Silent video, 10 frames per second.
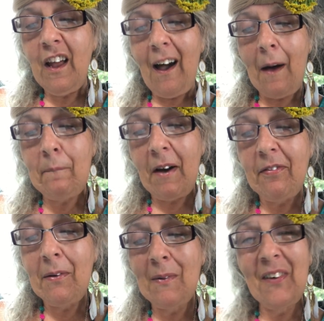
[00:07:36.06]
Above
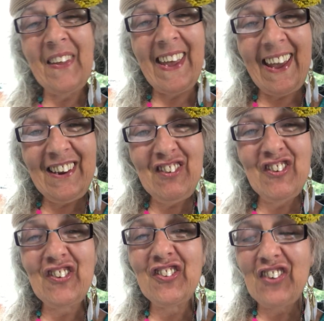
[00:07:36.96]
them are the
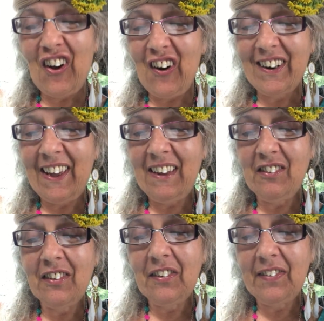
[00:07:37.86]
angels,
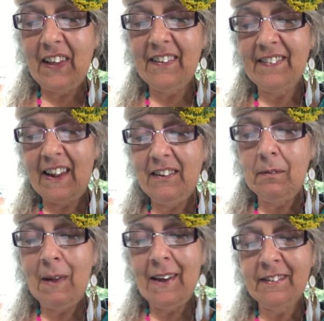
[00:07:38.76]
archangels, ascended
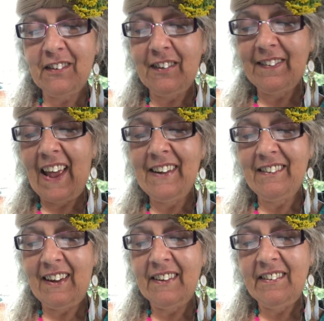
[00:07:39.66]
masters, and
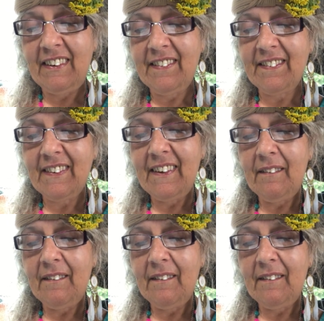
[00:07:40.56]
deities.